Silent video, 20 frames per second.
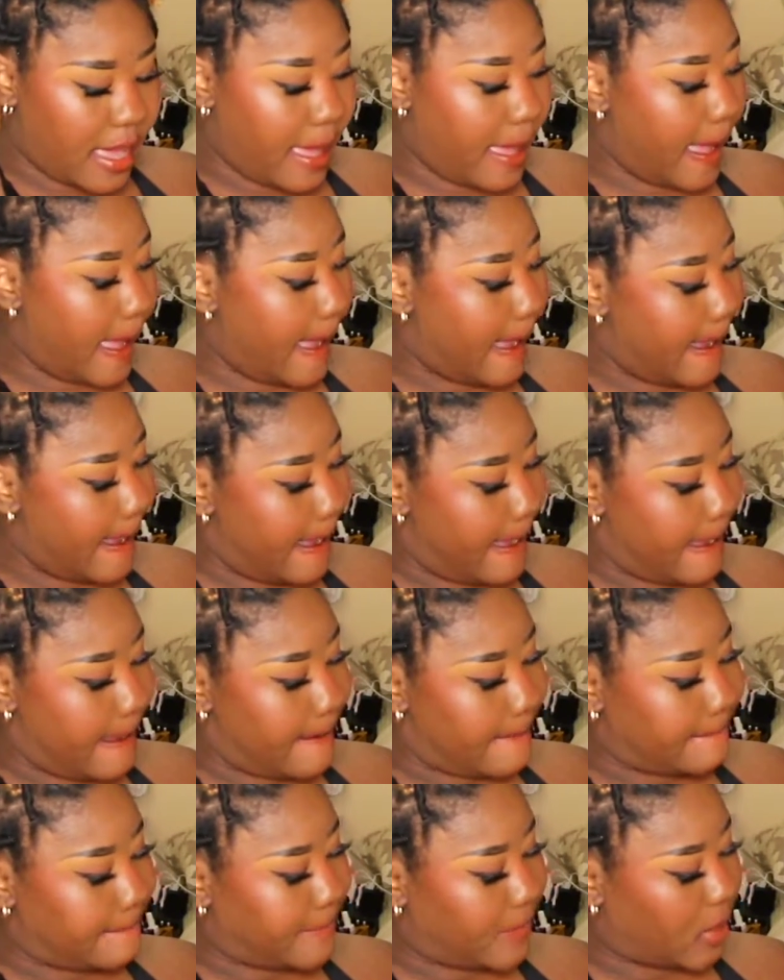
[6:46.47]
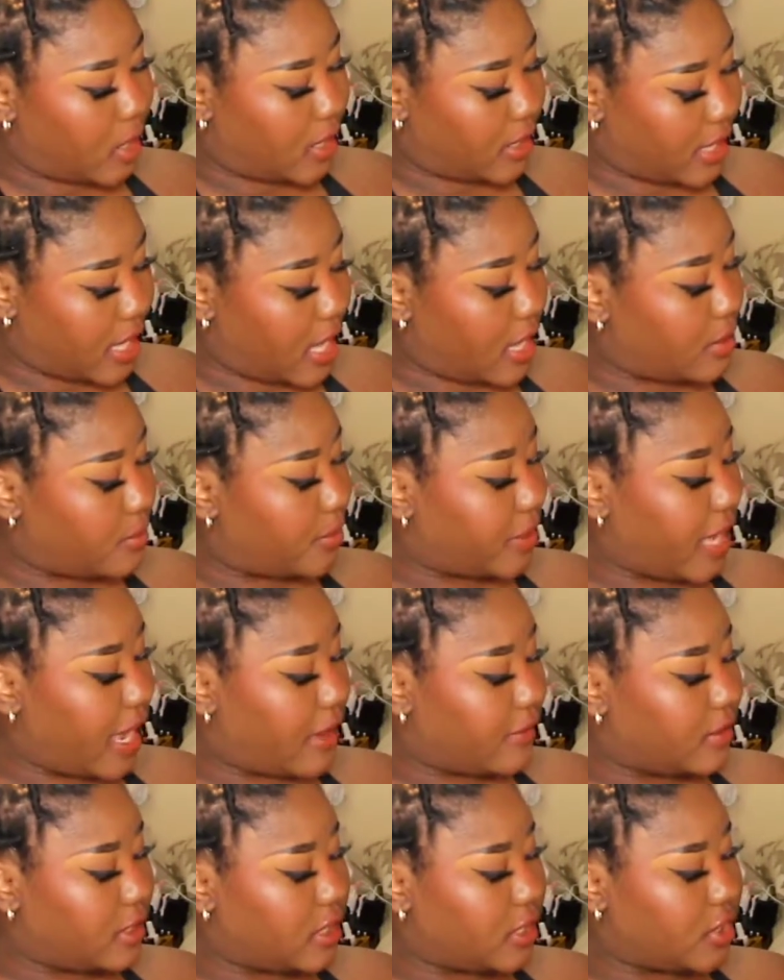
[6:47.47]
Again, we
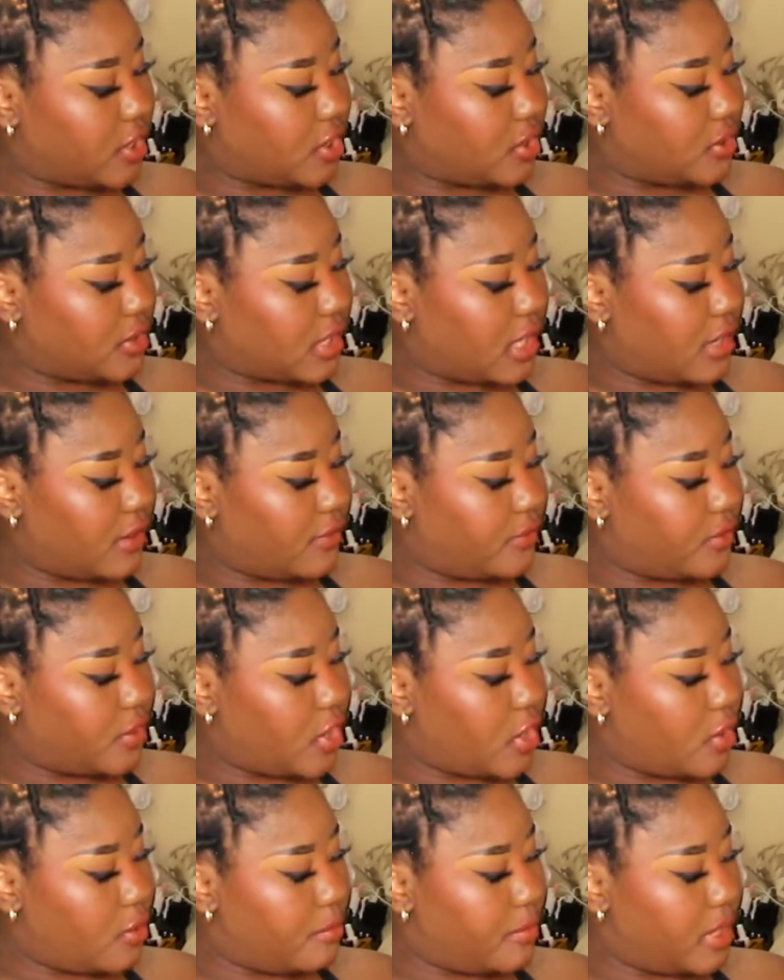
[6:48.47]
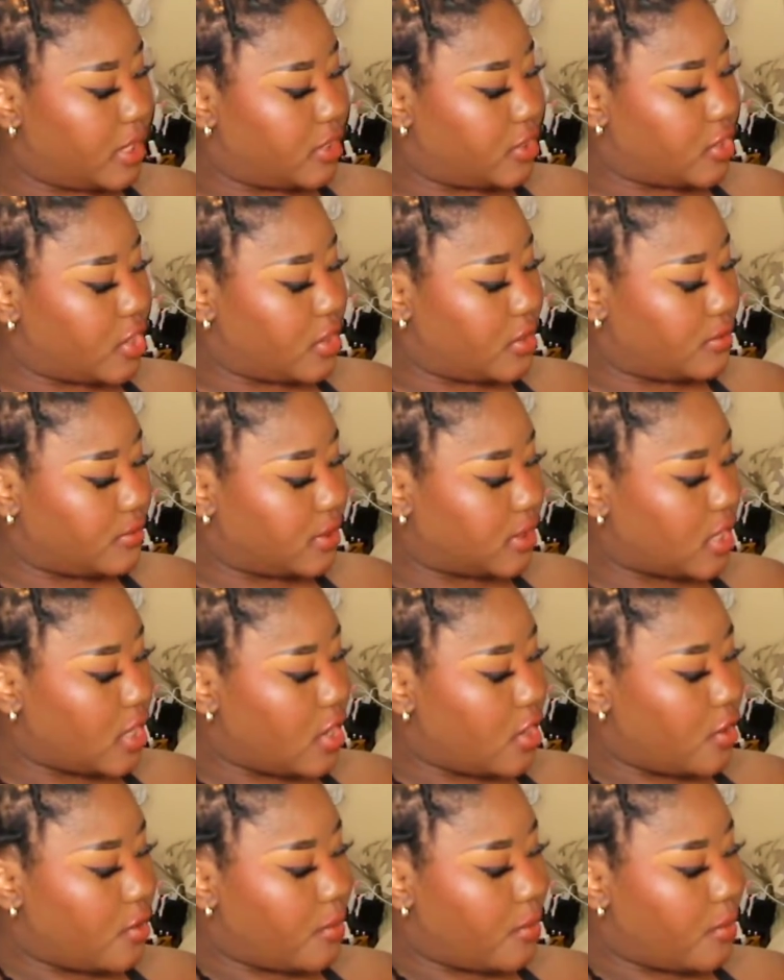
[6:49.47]
have the issues of no midtones,